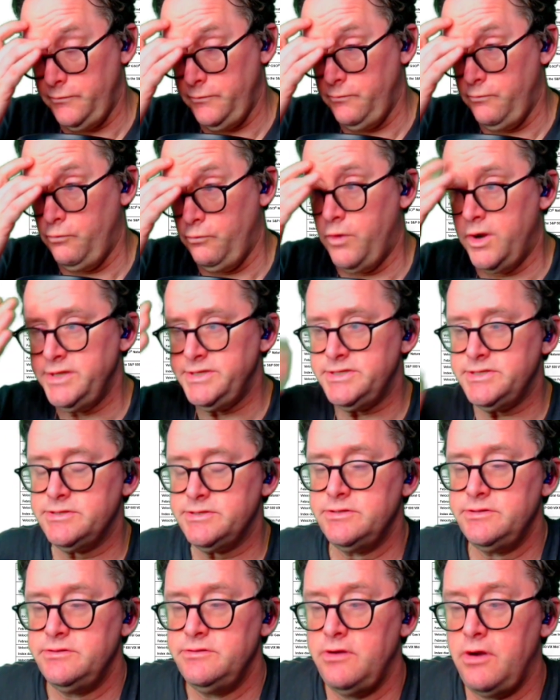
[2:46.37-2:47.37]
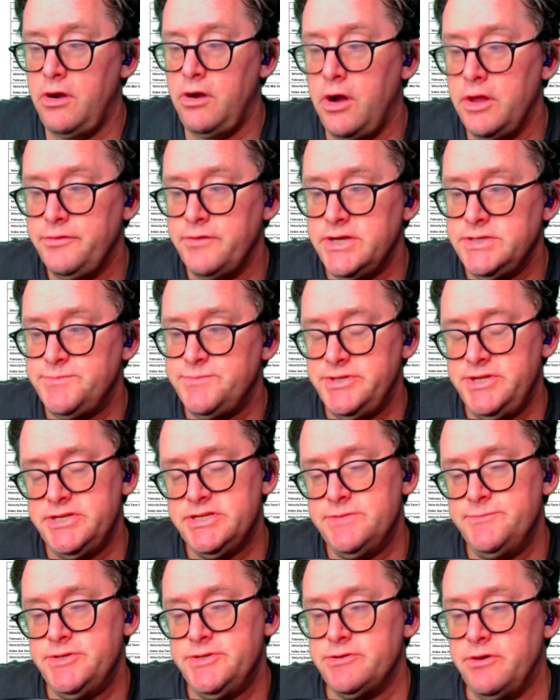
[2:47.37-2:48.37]
once authorized
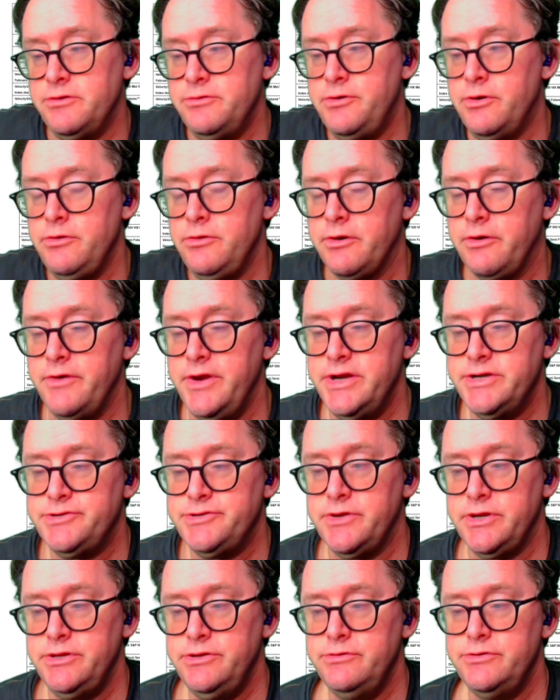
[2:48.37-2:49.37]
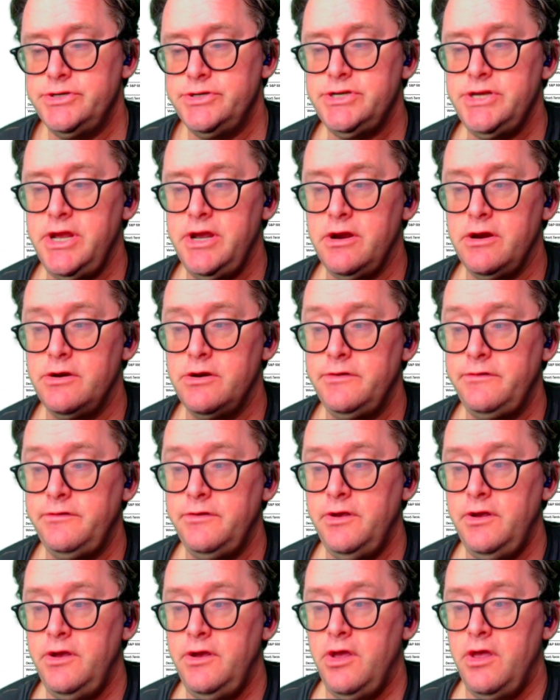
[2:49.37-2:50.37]
participants are no longer issuing new
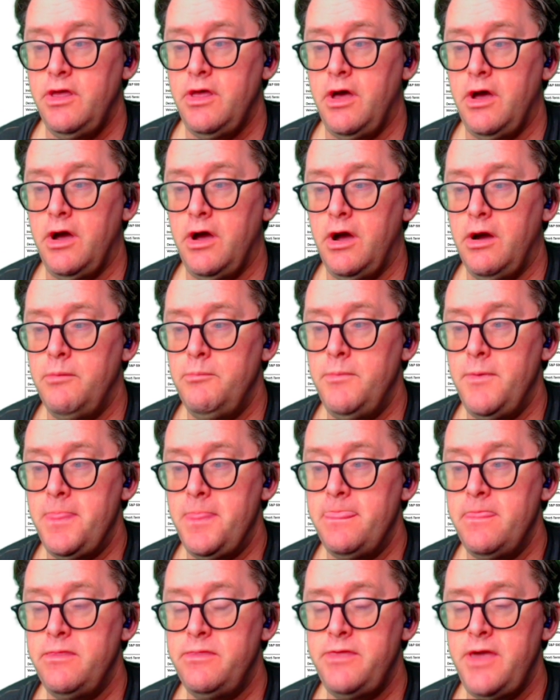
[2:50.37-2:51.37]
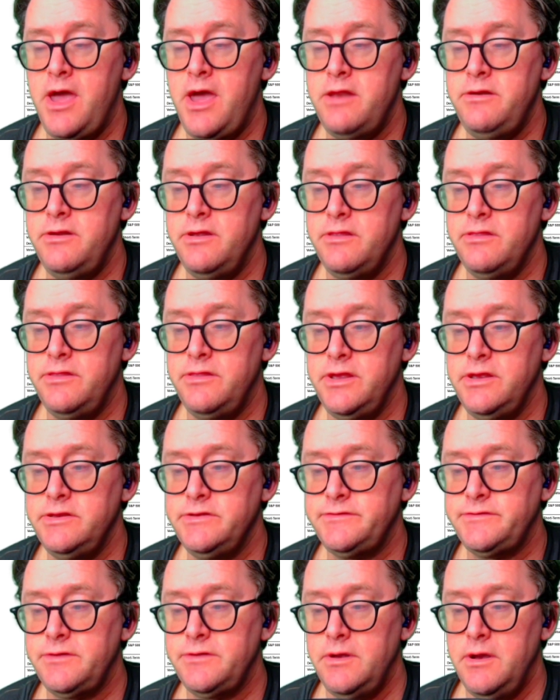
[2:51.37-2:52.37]
shares, then
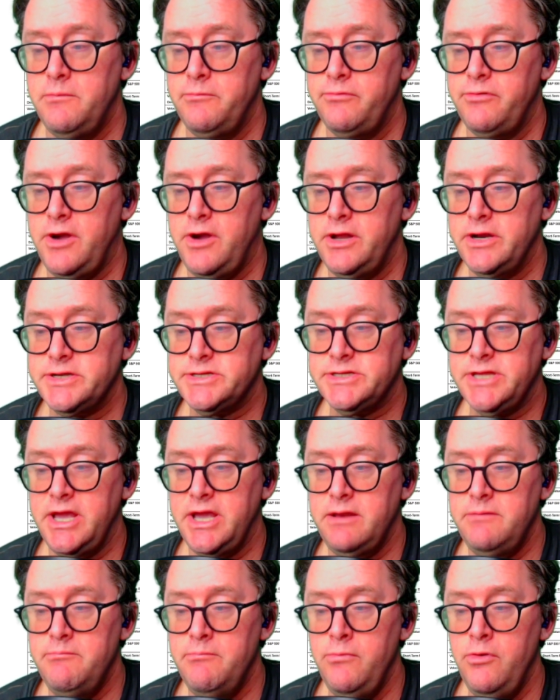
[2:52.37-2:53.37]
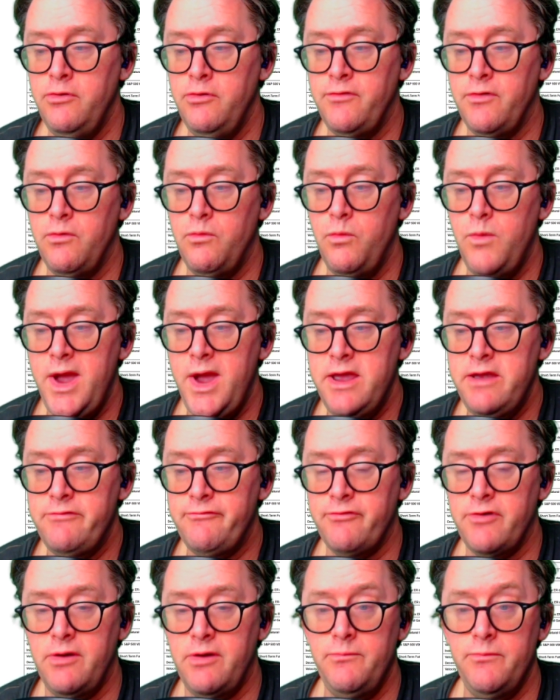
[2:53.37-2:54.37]
these products can move away
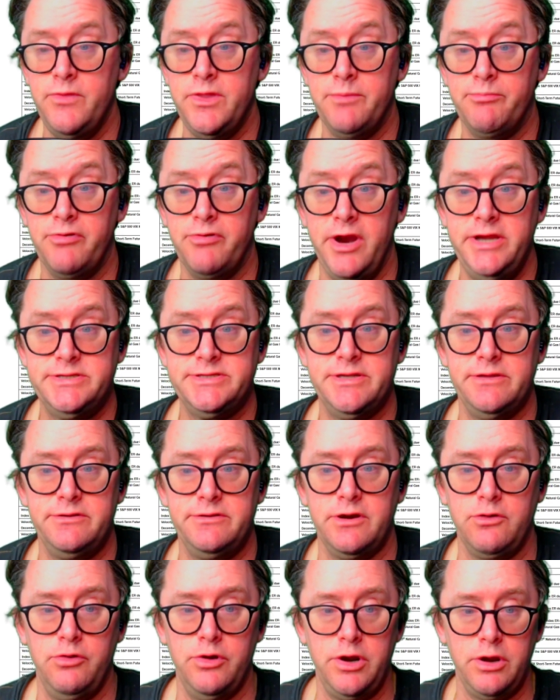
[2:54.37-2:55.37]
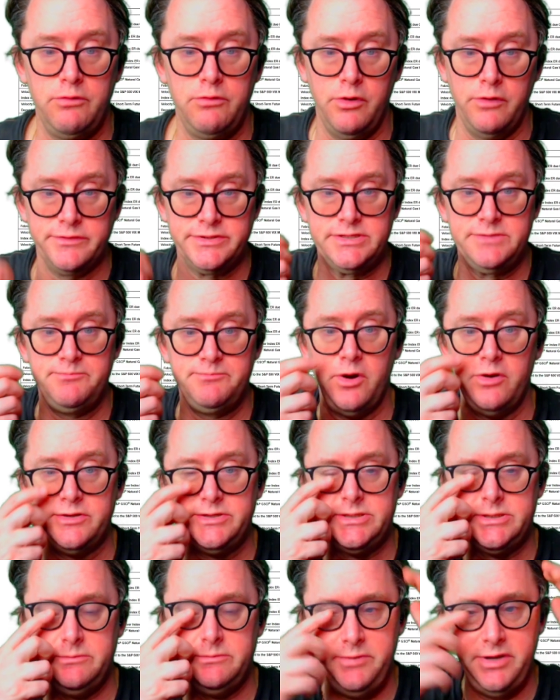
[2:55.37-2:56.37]
from the price that they're quote-unquote
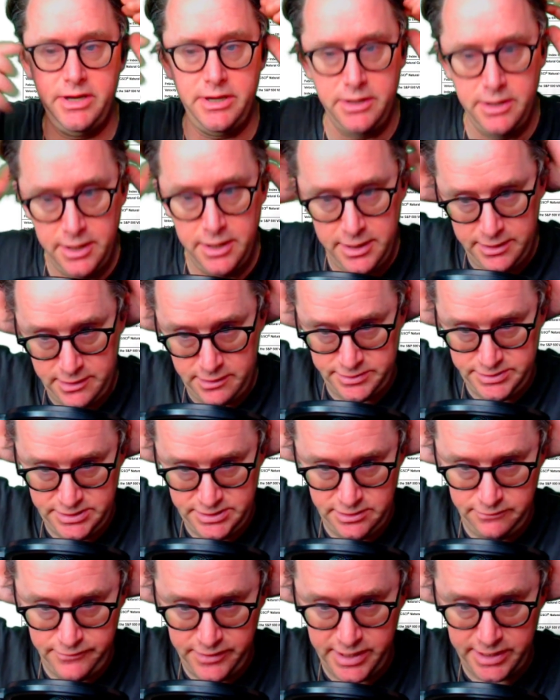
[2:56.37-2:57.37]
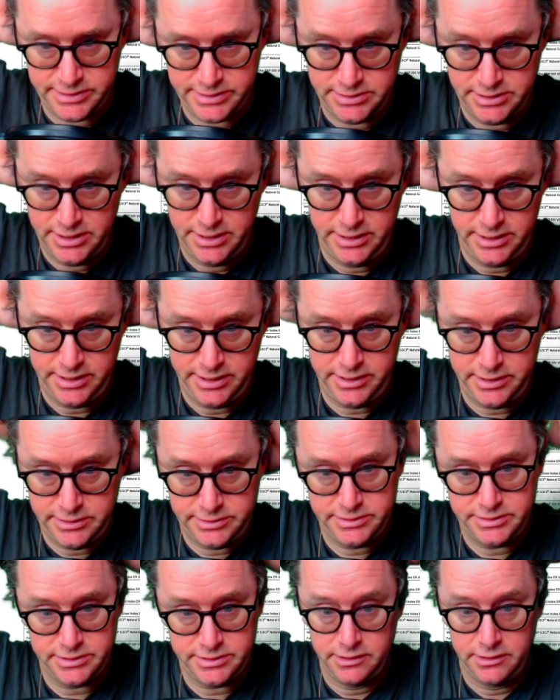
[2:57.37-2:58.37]
supposed to be. Now, TVIX
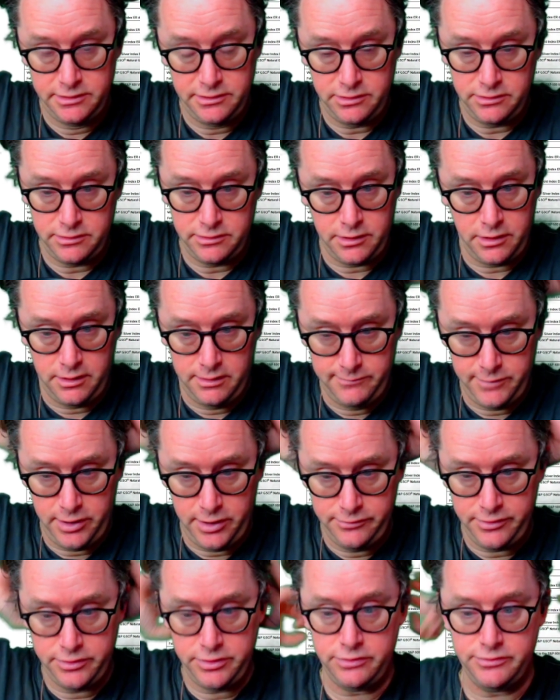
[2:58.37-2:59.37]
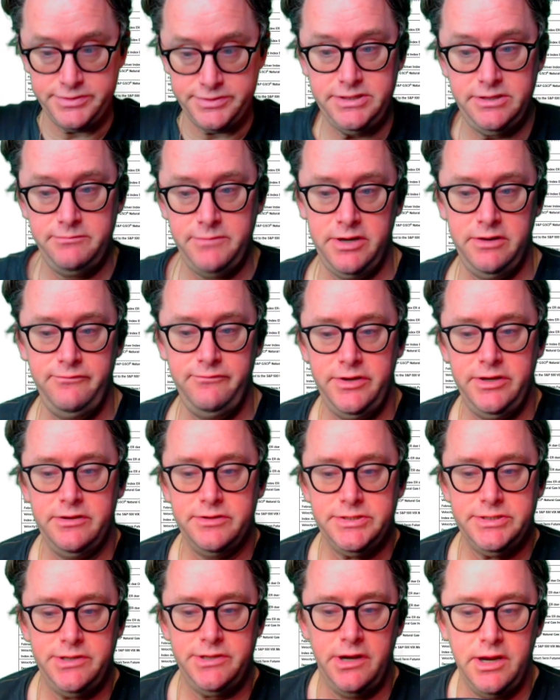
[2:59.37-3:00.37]
is, although you'll see many
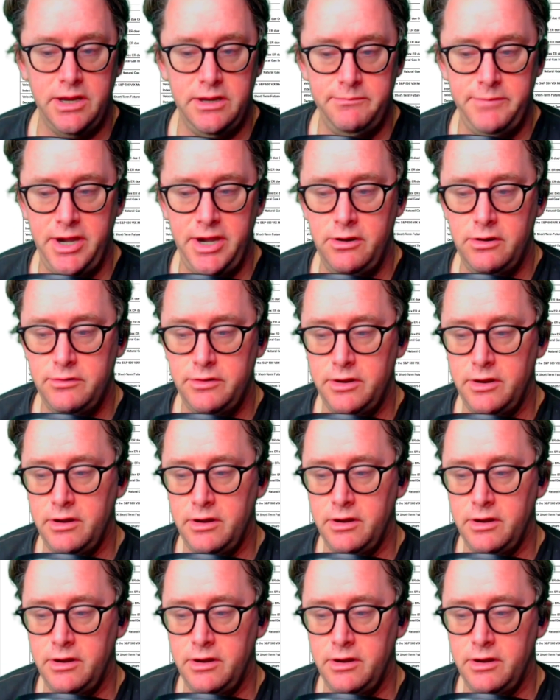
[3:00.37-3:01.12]
videos talking about